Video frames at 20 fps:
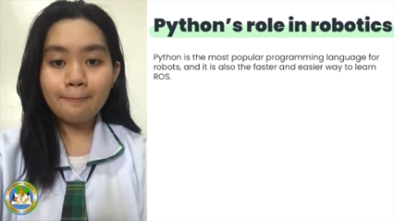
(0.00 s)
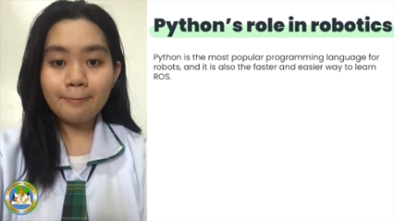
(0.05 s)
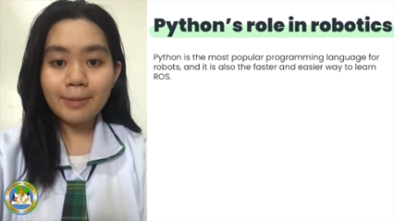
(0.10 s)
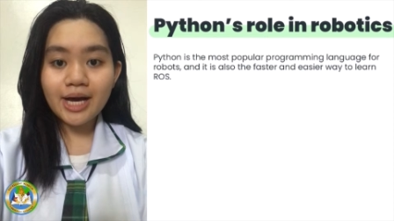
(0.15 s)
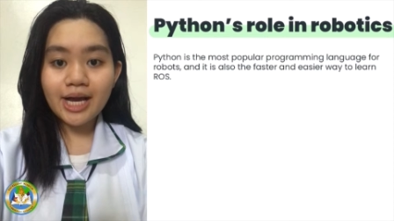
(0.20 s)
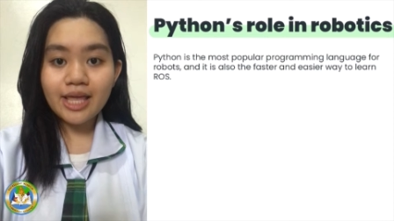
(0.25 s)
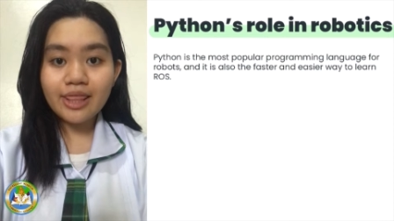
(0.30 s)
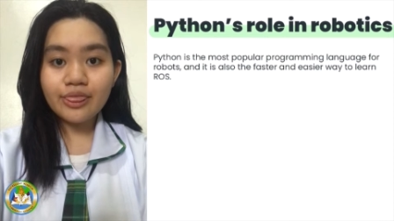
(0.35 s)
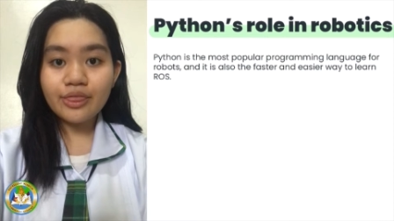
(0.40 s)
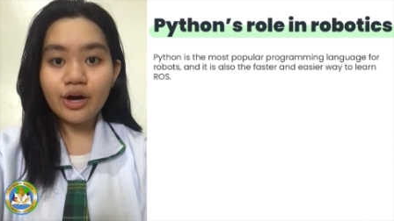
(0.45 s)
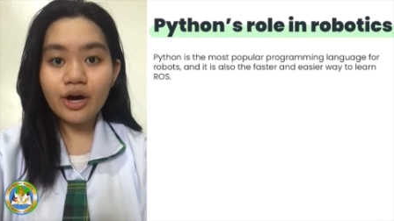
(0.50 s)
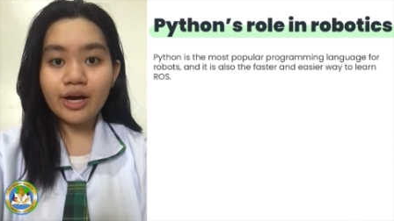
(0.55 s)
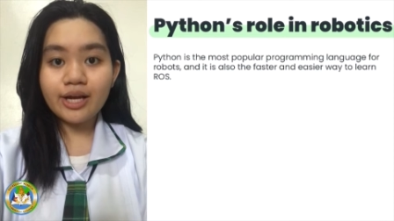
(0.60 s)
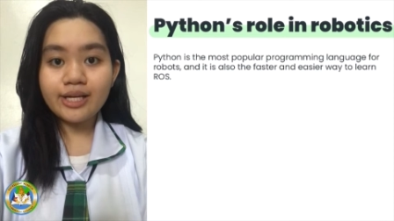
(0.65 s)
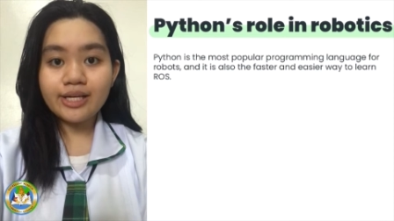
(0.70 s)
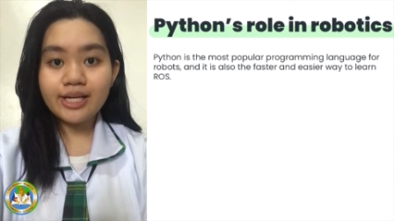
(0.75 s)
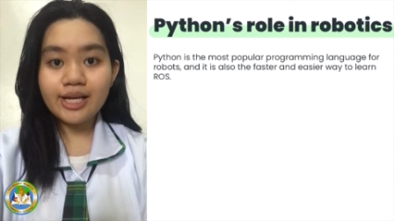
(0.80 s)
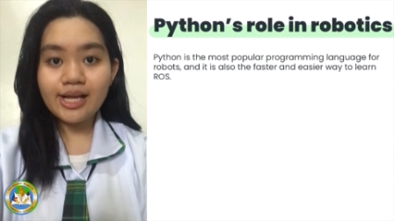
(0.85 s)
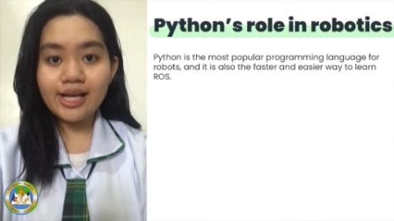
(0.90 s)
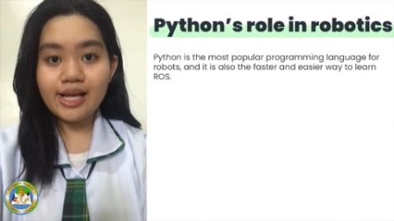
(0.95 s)

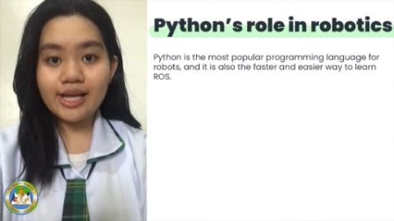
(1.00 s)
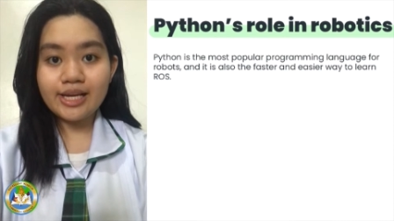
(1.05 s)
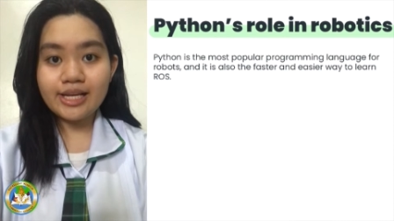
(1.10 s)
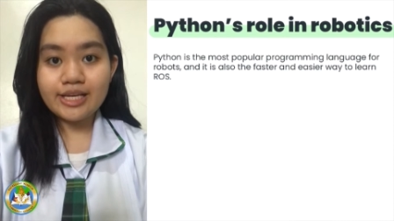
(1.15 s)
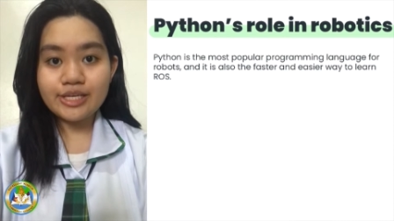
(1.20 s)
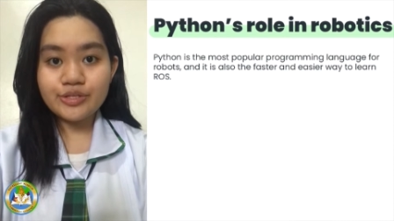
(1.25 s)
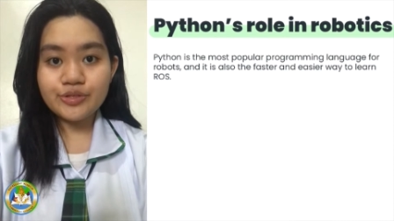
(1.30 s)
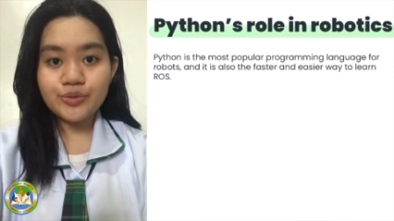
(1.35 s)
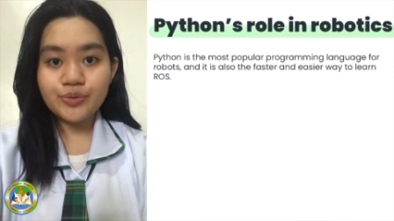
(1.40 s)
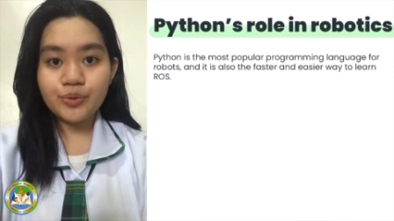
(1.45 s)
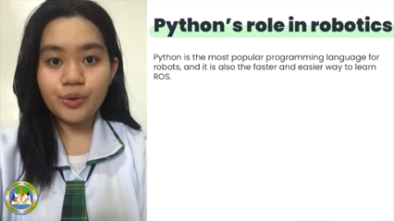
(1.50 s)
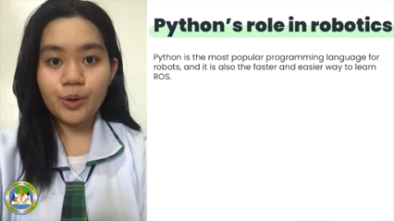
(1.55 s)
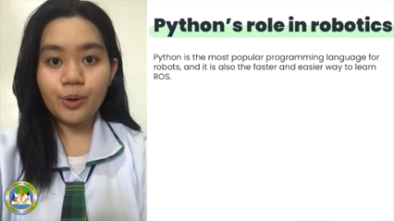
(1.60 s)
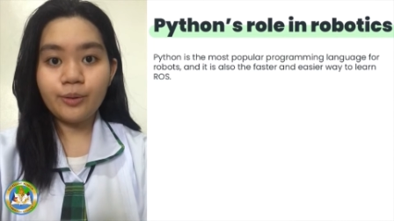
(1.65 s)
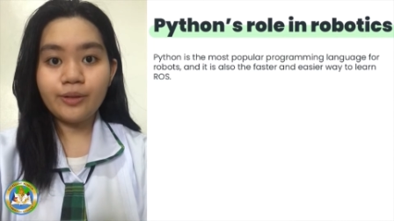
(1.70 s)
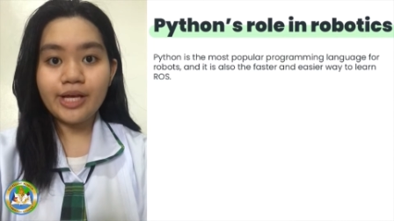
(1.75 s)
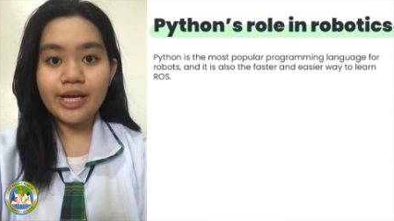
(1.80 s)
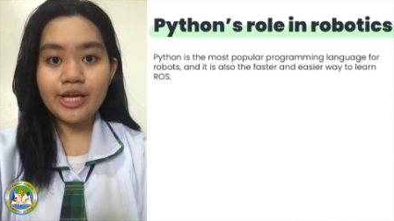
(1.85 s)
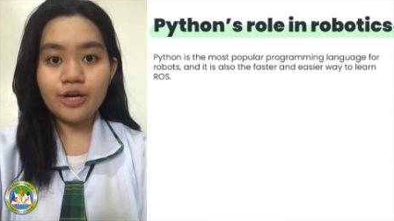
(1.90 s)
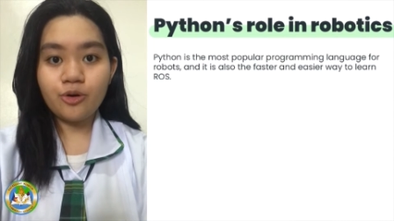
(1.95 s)
Python and its
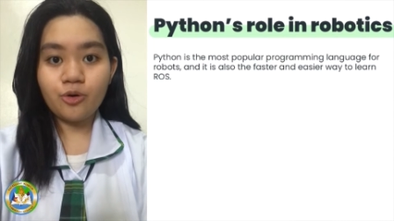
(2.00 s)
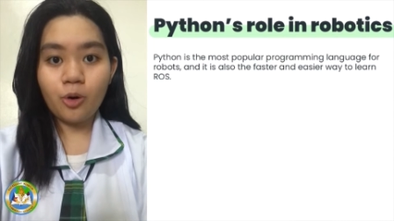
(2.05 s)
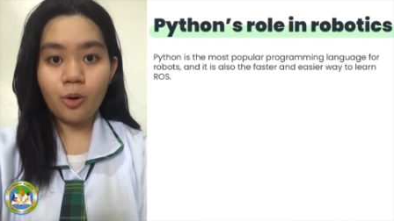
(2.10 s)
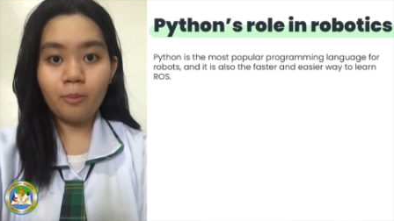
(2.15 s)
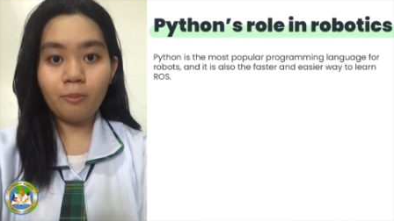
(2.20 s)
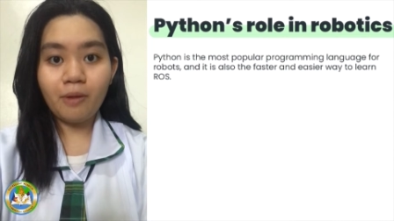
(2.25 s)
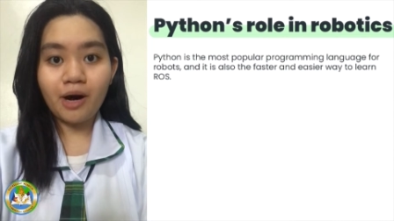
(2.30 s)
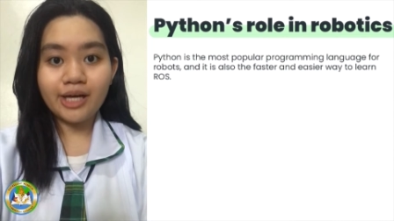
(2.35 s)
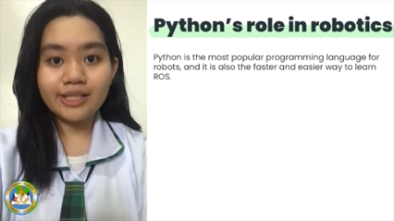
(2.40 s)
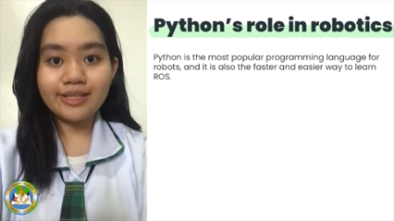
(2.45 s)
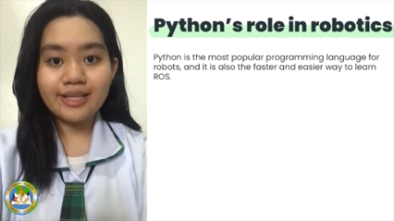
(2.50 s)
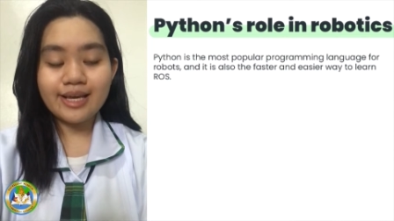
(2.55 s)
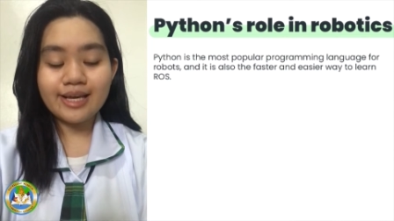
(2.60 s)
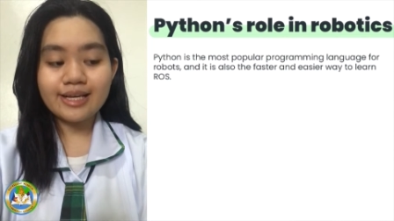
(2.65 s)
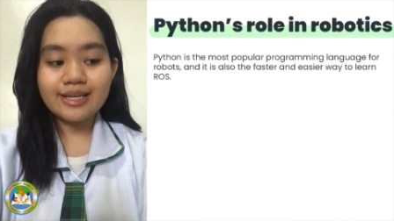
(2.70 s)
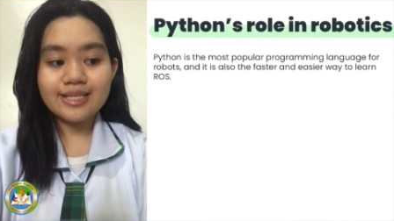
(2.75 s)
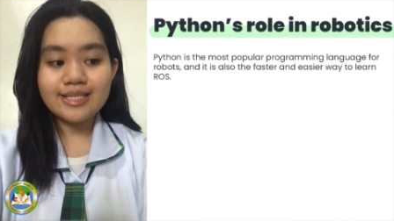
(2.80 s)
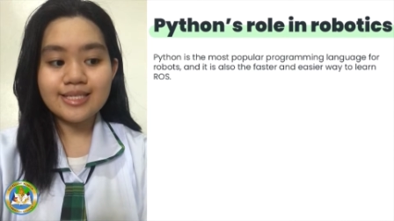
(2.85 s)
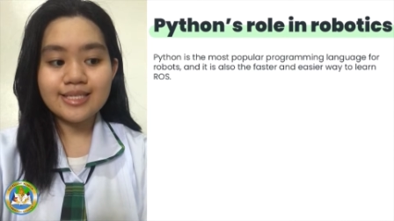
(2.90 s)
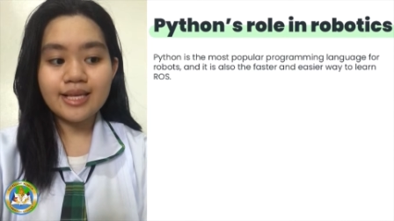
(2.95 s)
role in
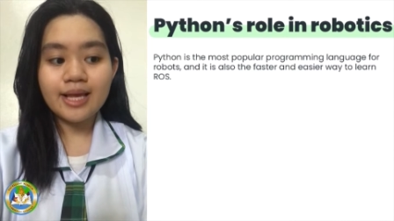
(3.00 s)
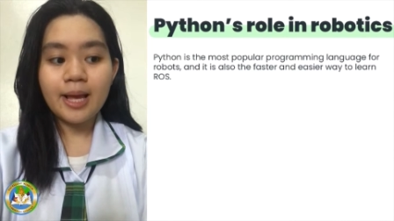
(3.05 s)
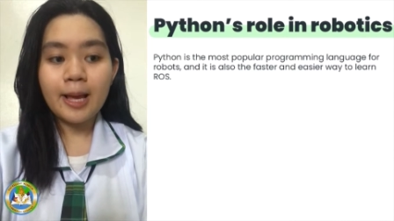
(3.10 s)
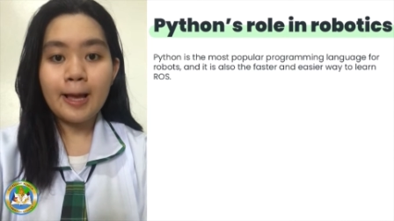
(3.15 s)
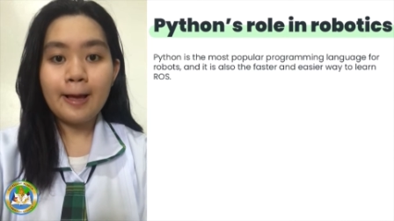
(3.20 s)
robotics.